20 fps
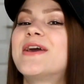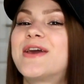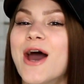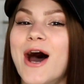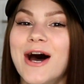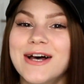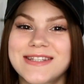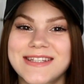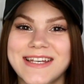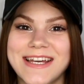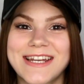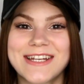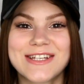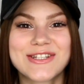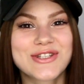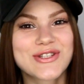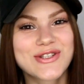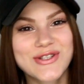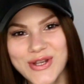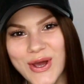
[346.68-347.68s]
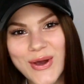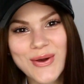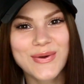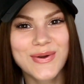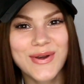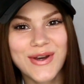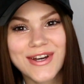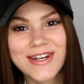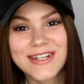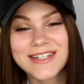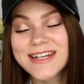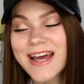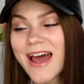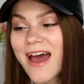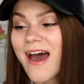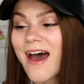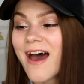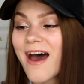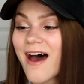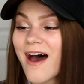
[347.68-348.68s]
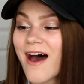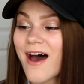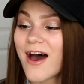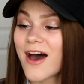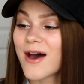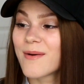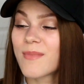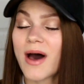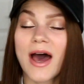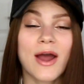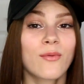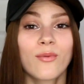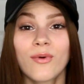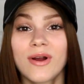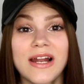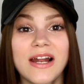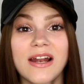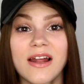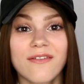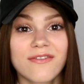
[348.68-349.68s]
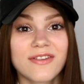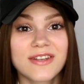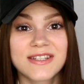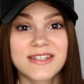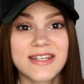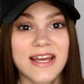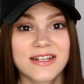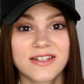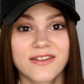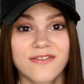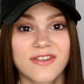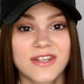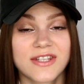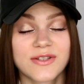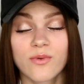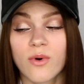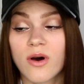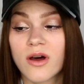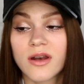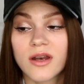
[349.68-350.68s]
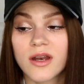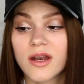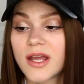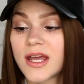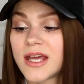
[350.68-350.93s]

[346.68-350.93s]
because it is so good. Um, I really love the scent of this one.